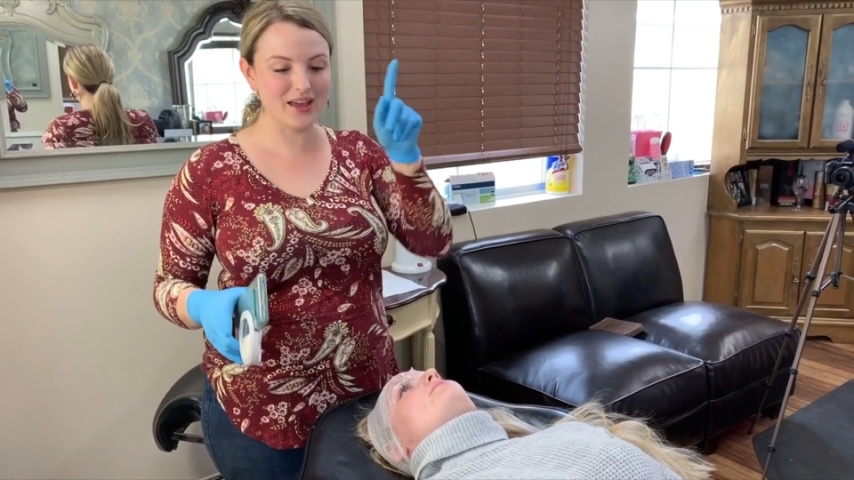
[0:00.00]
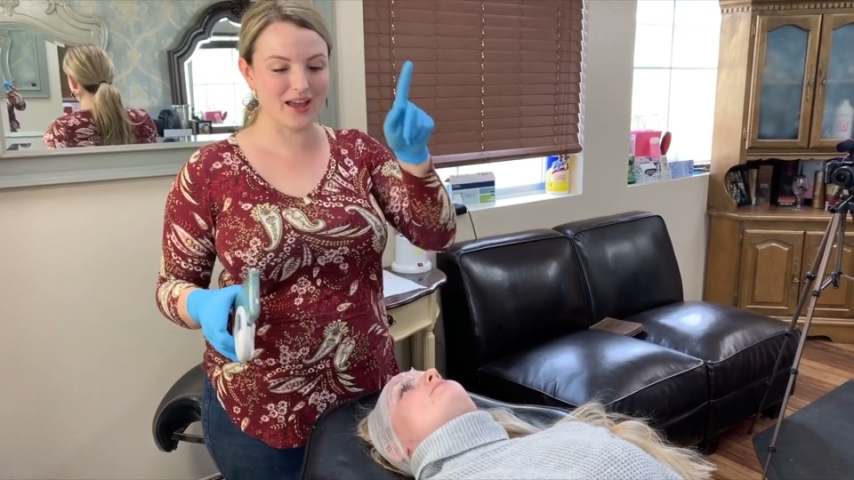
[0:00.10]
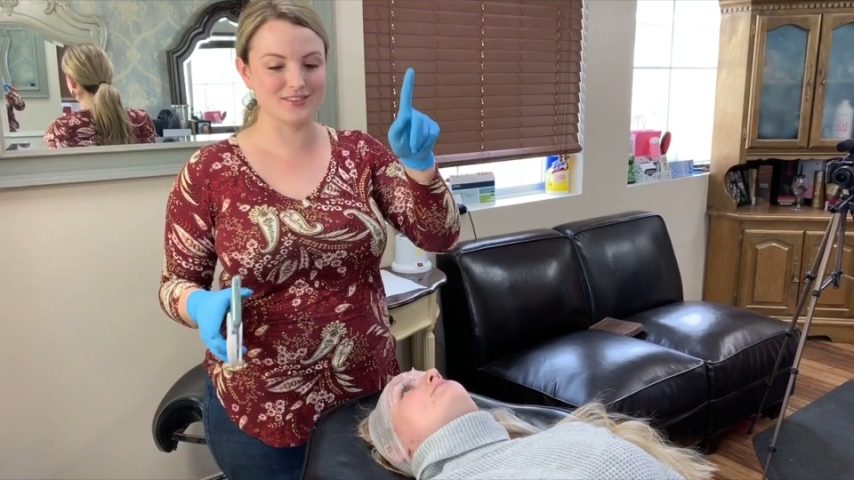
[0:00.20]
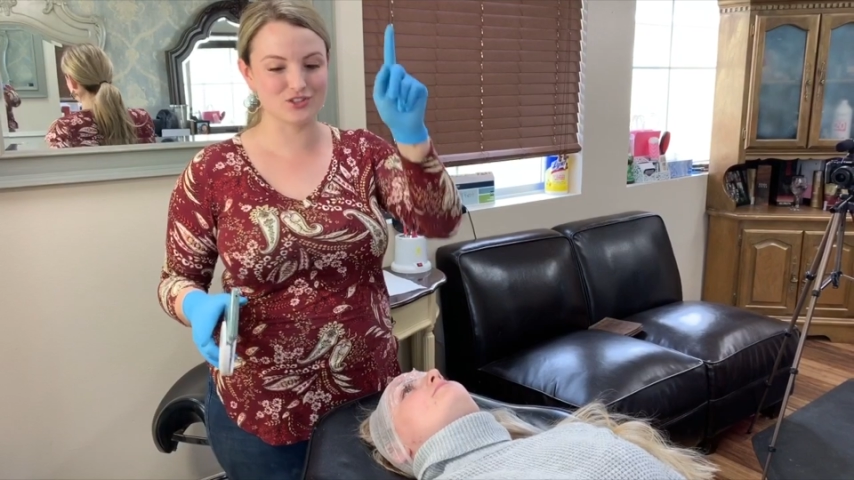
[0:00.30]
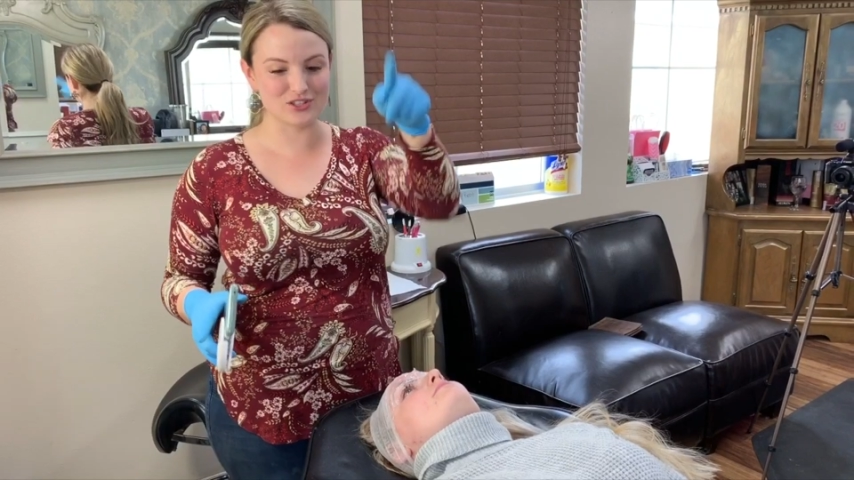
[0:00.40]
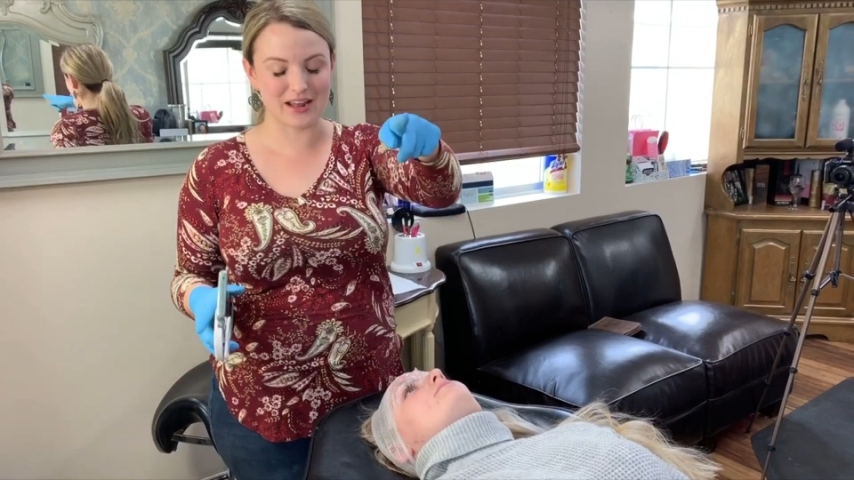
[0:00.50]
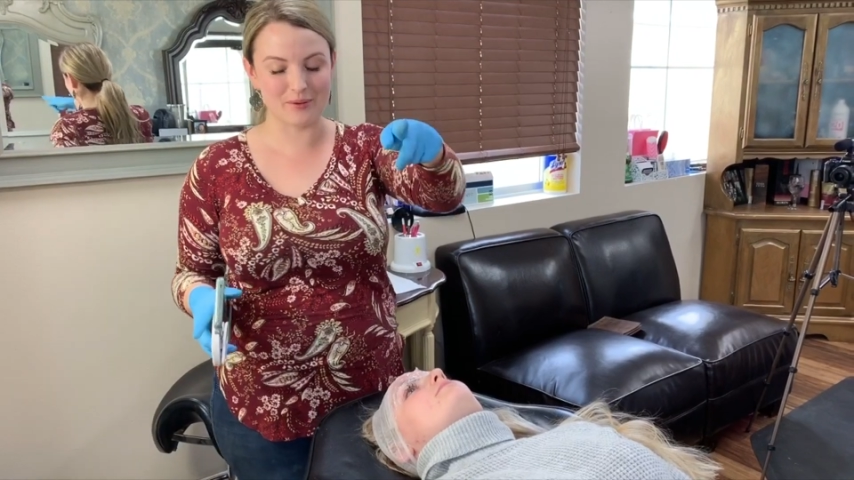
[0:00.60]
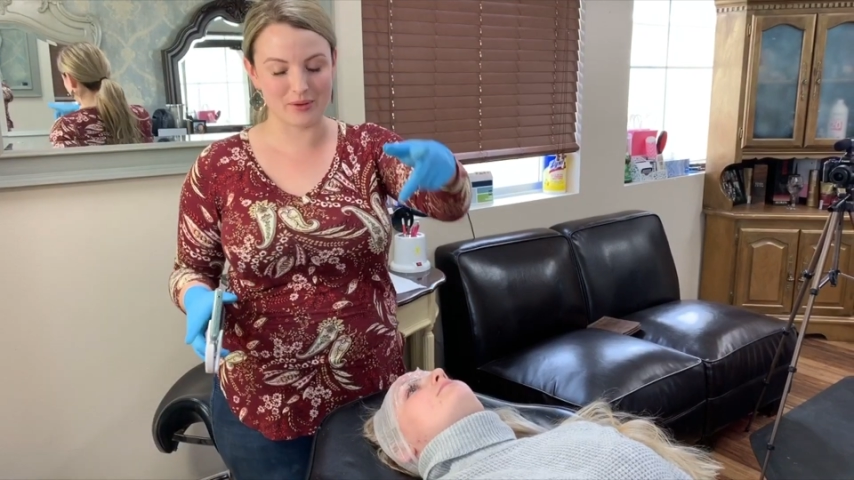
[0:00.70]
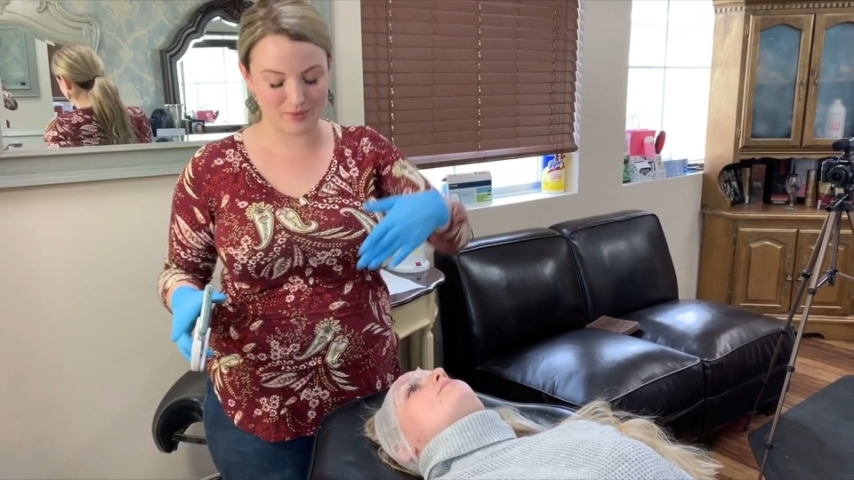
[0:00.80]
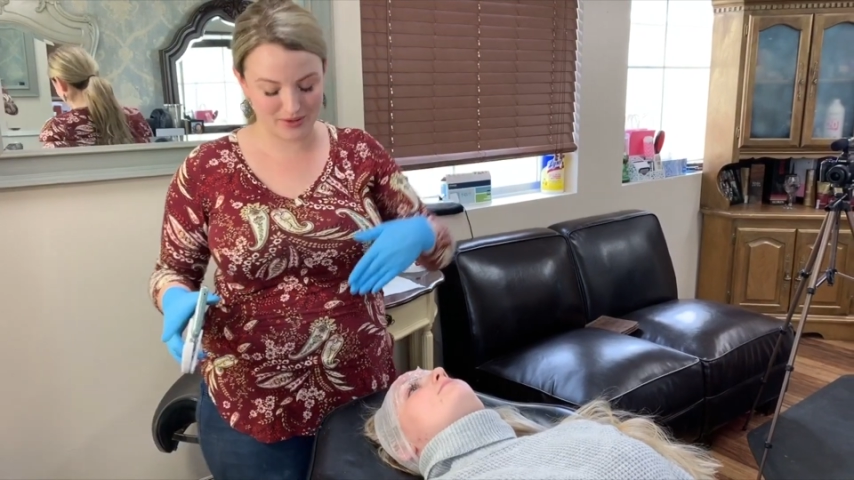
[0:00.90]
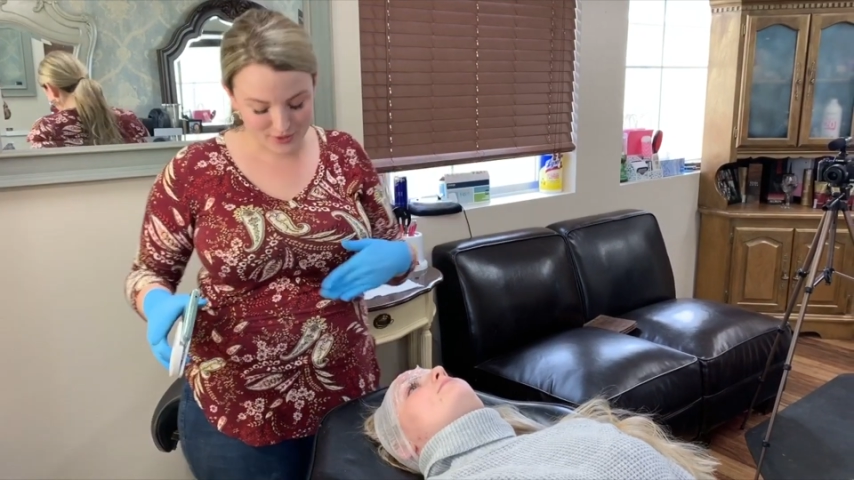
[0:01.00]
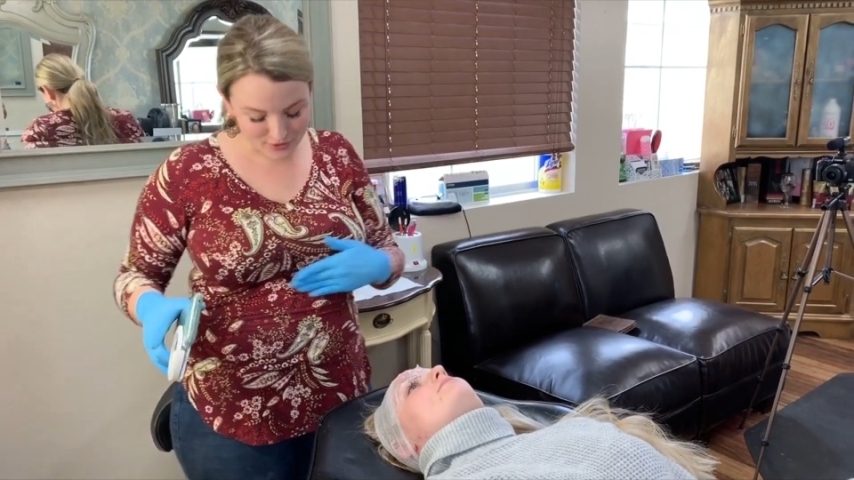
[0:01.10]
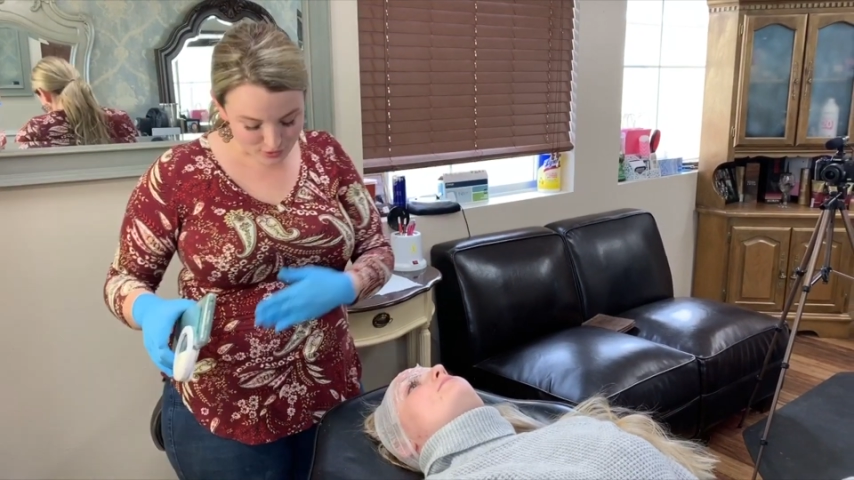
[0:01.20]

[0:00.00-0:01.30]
P.S. Just had a baby.